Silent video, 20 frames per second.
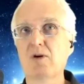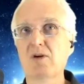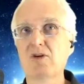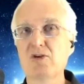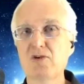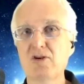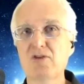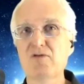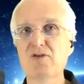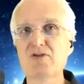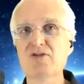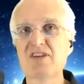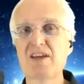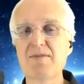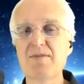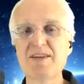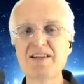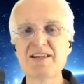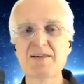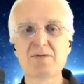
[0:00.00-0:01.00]
universe,
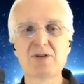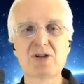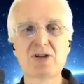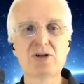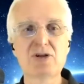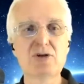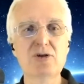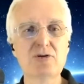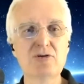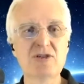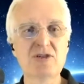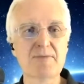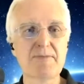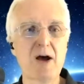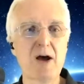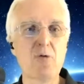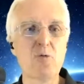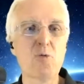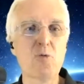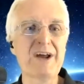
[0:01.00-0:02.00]
give me some clues
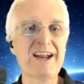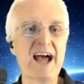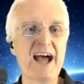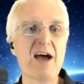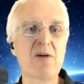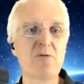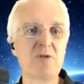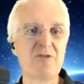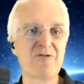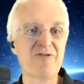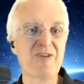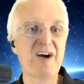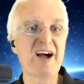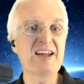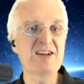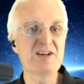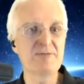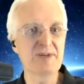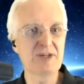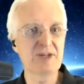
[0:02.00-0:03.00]
about what I would
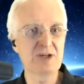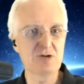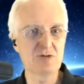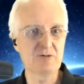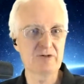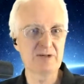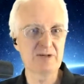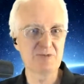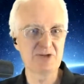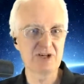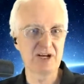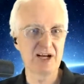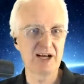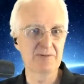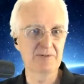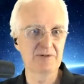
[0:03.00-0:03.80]
find to be a dream job.